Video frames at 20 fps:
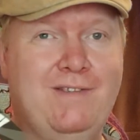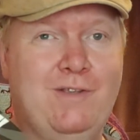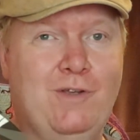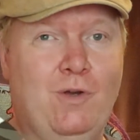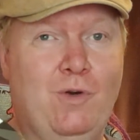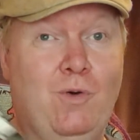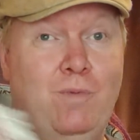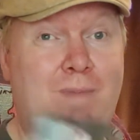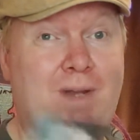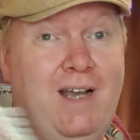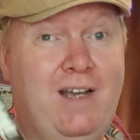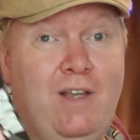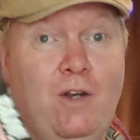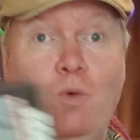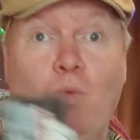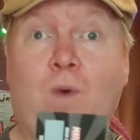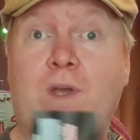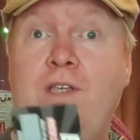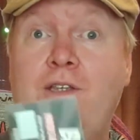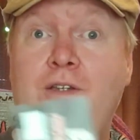so I'm not going
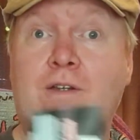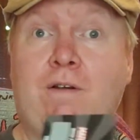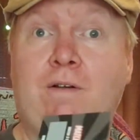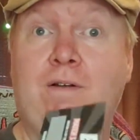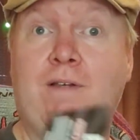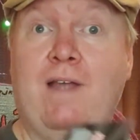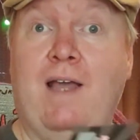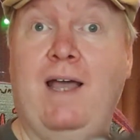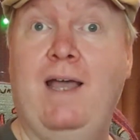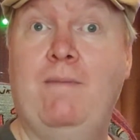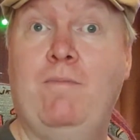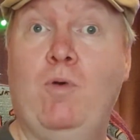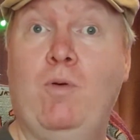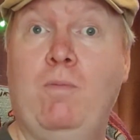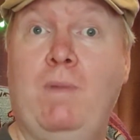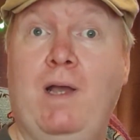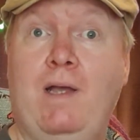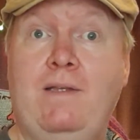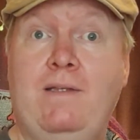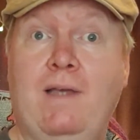to waste your time or
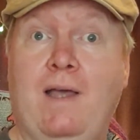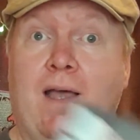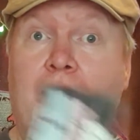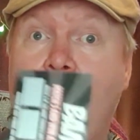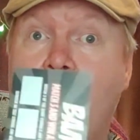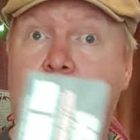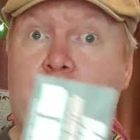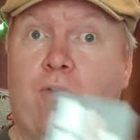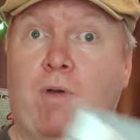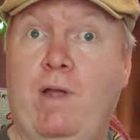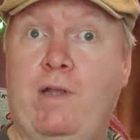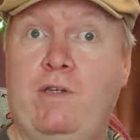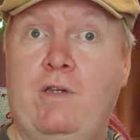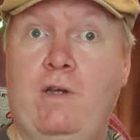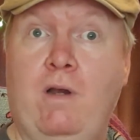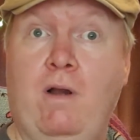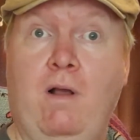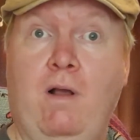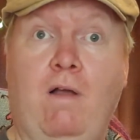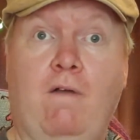my time
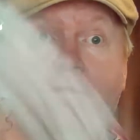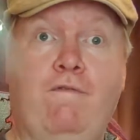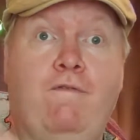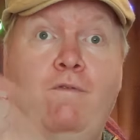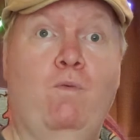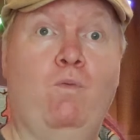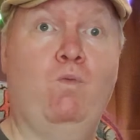scratching it off.